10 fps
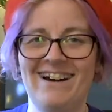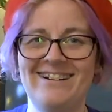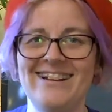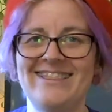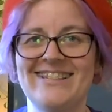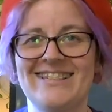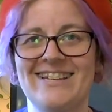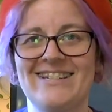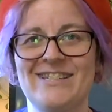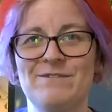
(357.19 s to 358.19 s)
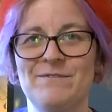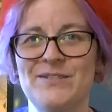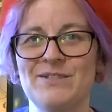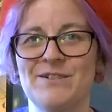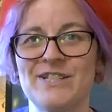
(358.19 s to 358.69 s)
Underneath is a Two of
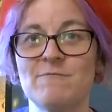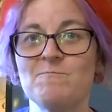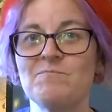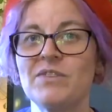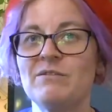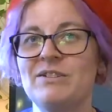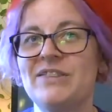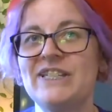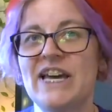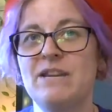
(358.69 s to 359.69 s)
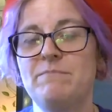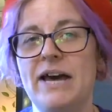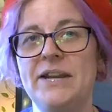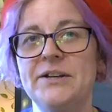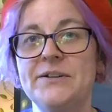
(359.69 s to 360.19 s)
Swords with the Ten of
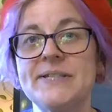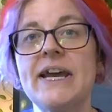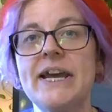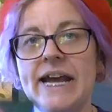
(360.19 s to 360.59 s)
Pentacles.